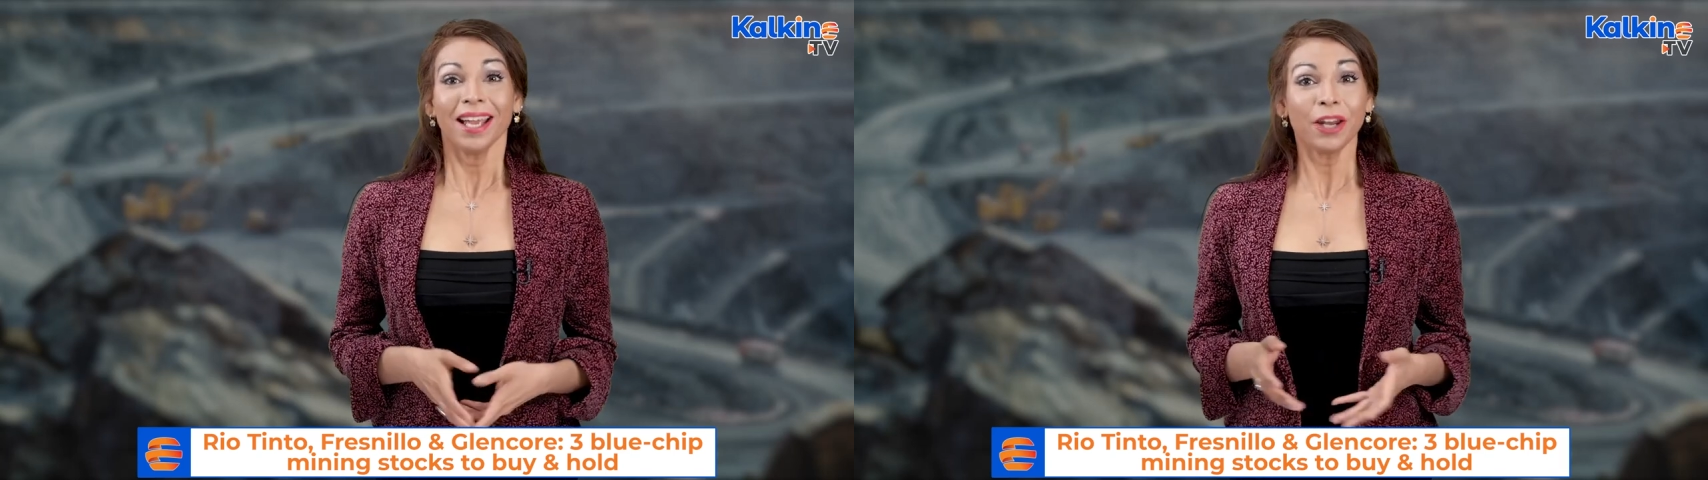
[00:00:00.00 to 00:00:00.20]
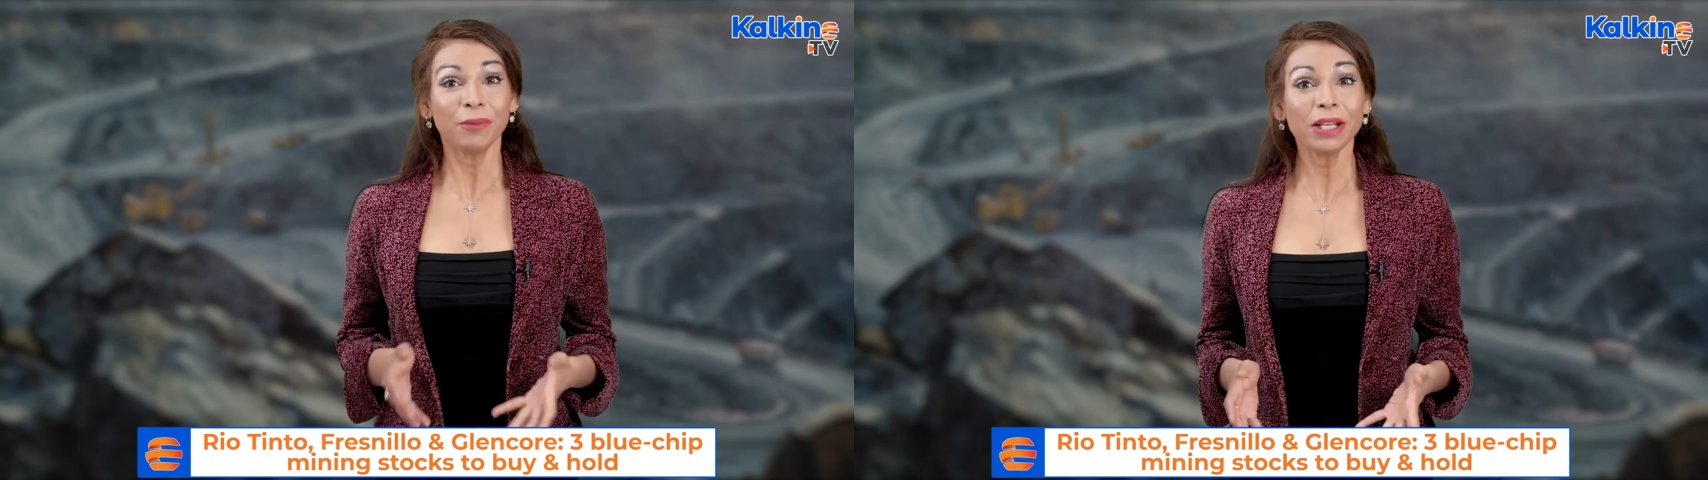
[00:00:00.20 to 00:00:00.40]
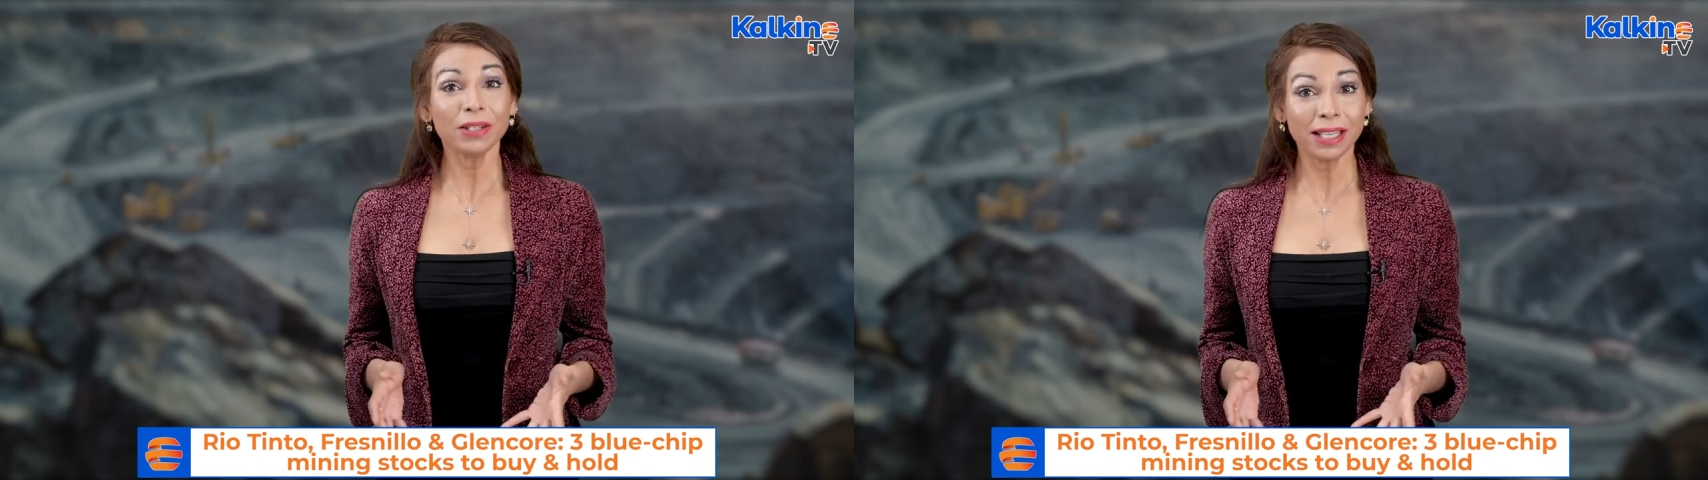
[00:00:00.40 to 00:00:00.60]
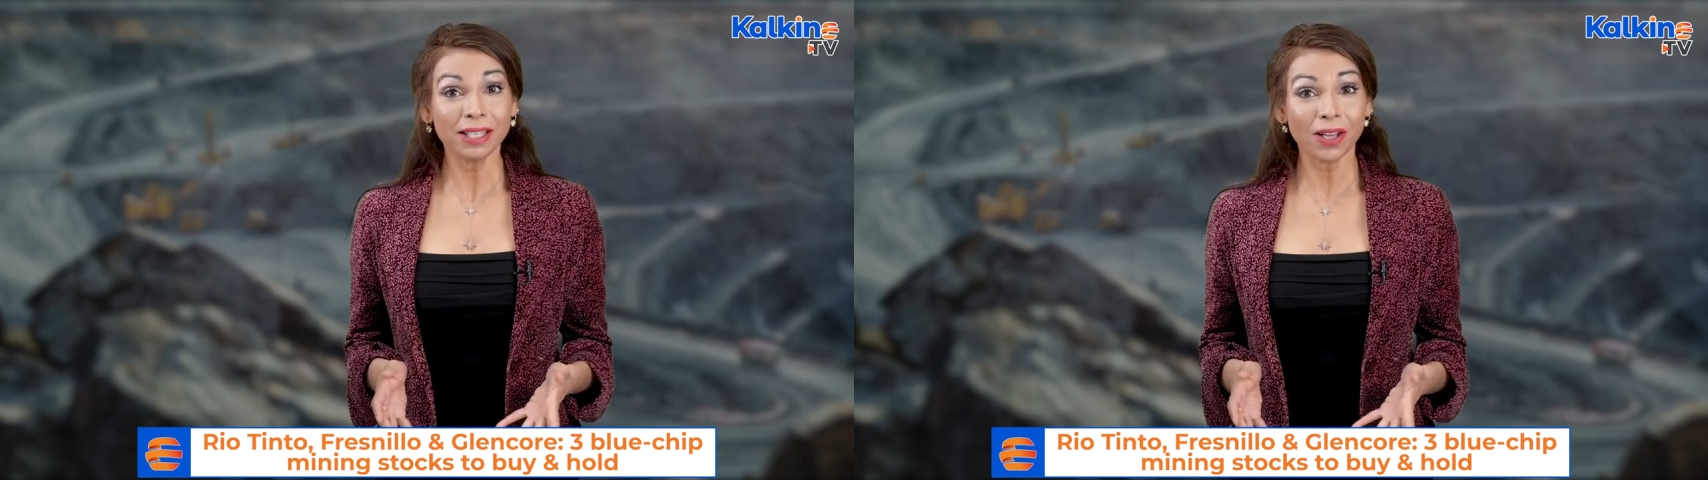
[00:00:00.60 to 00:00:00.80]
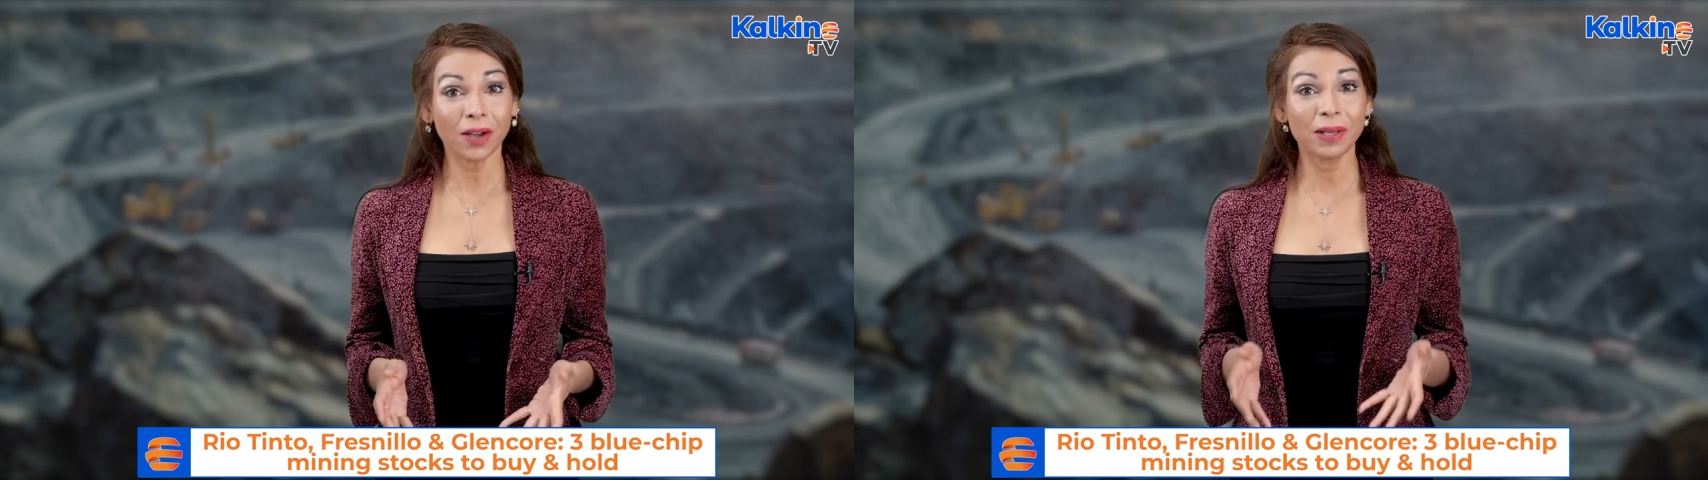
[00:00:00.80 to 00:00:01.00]
And Rio
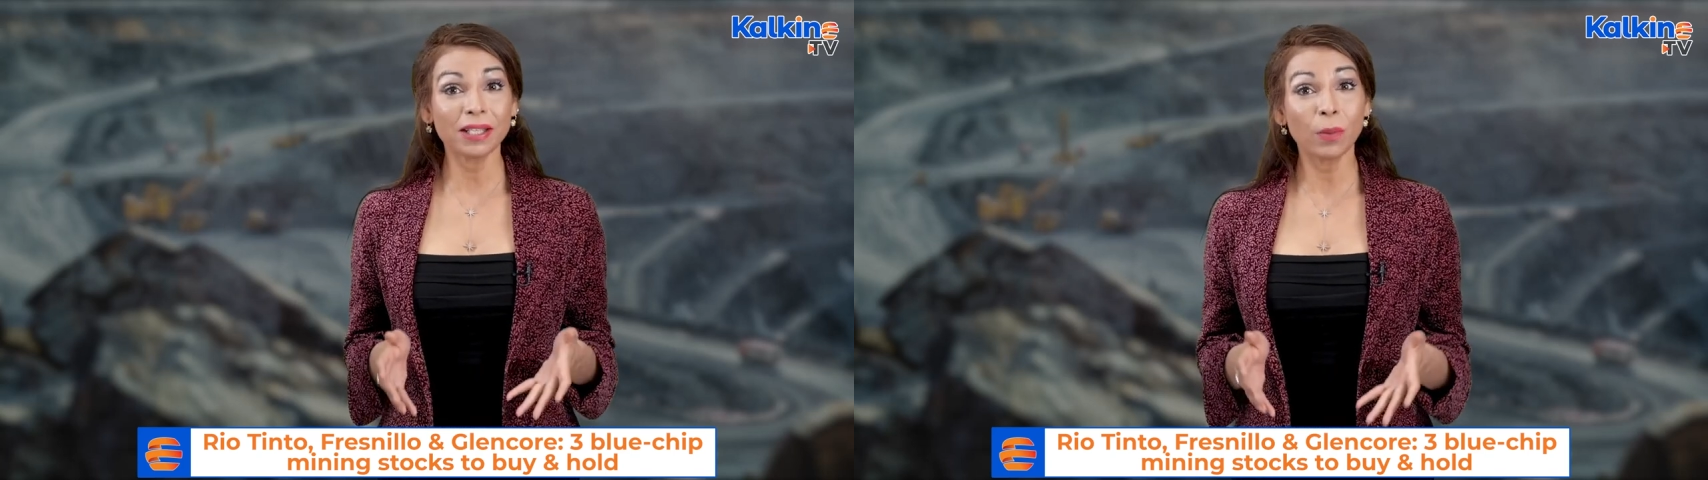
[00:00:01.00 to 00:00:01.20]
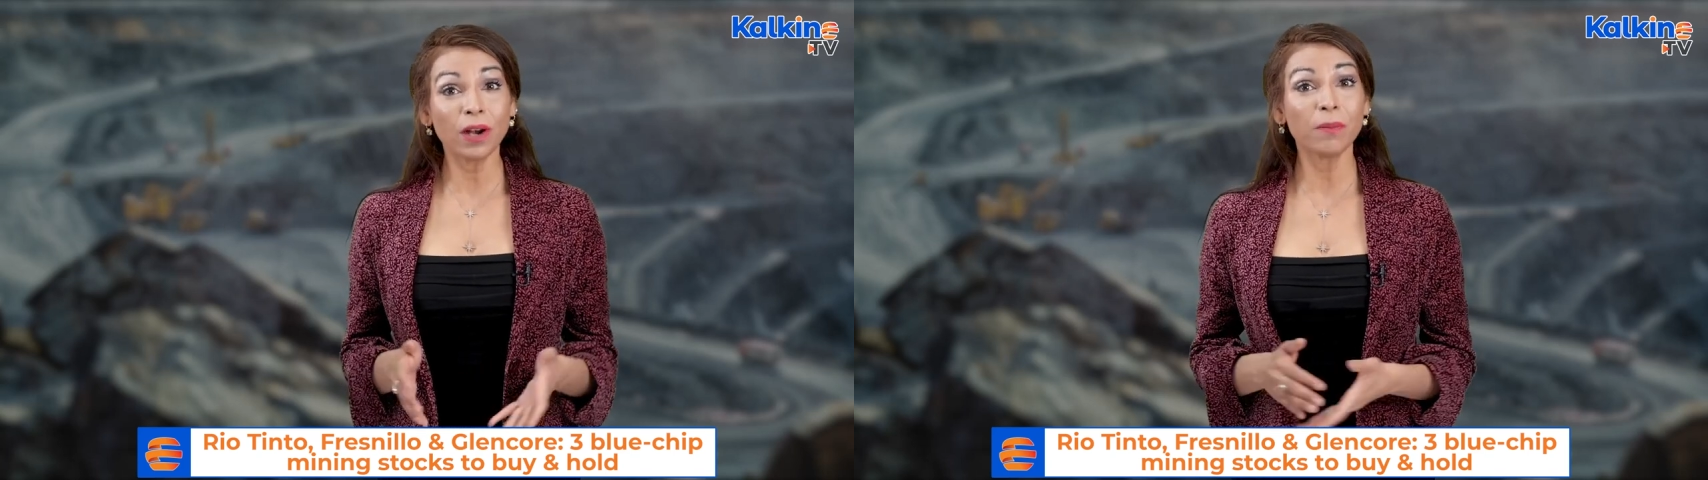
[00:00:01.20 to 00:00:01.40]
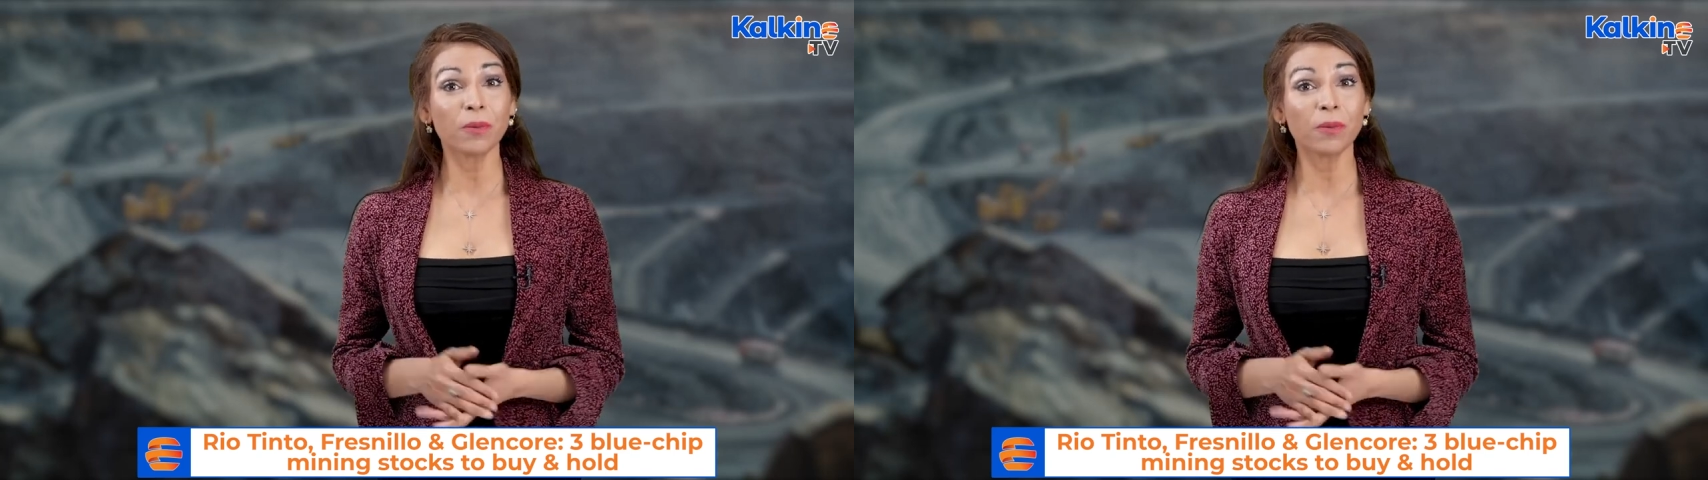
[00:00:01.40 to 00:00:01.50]
Tinto is one of the